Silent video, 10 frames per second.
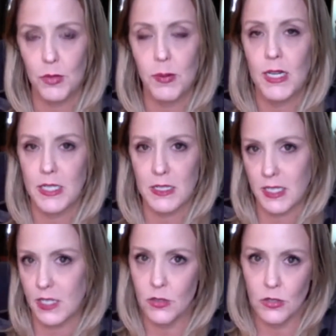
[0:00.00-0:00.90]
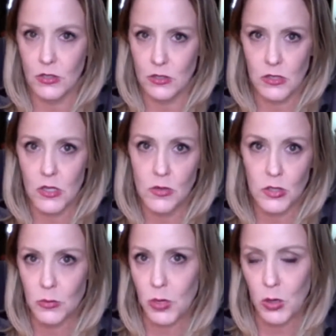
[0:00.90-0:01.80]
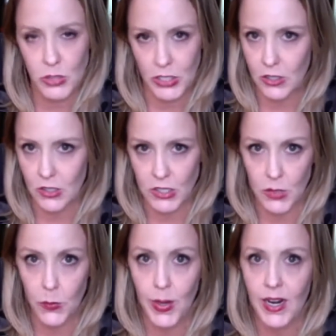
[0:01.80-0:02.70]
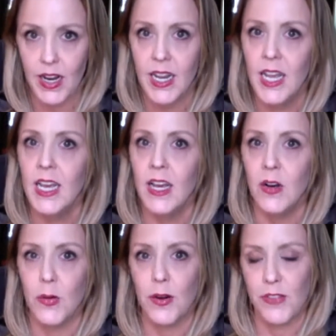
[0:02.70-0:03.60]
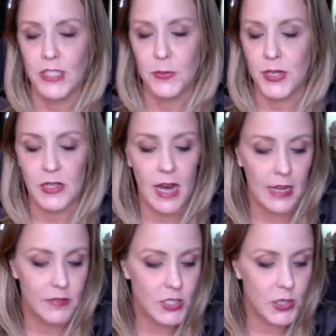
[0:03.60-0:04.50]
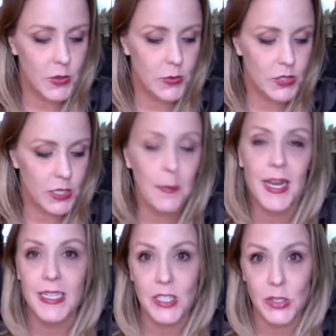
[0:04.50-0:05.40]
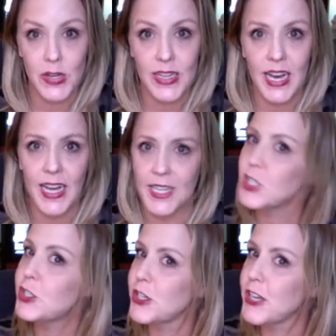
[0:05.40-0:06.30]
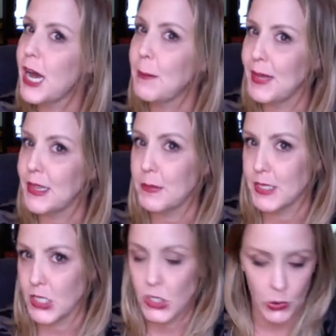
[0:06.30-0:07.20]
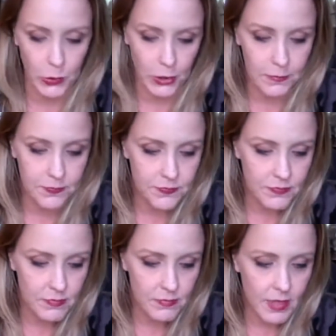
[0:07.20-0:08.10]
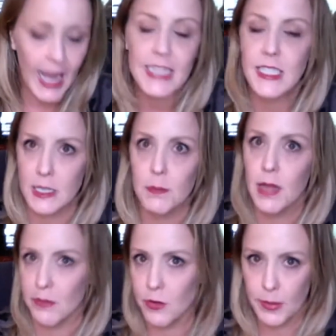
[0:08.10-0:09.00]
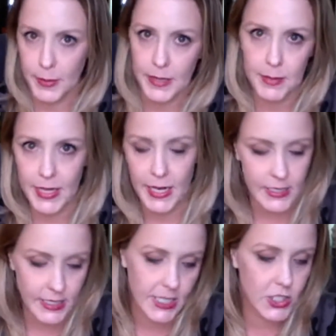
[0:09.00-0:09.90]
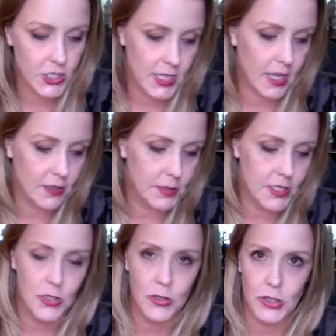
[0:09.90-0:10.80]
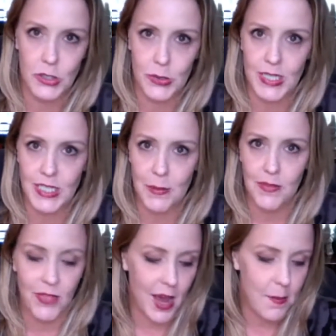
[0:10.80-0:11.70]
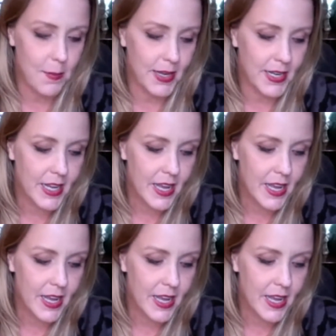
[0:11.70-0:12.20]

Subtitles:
processing those Zoom coaching calls and whatnot, or Facebook Live. So somebody is doing that, and it should not be the business owner. At some level. I mean, beginning stages, yeah, the business owner is doing some of that, but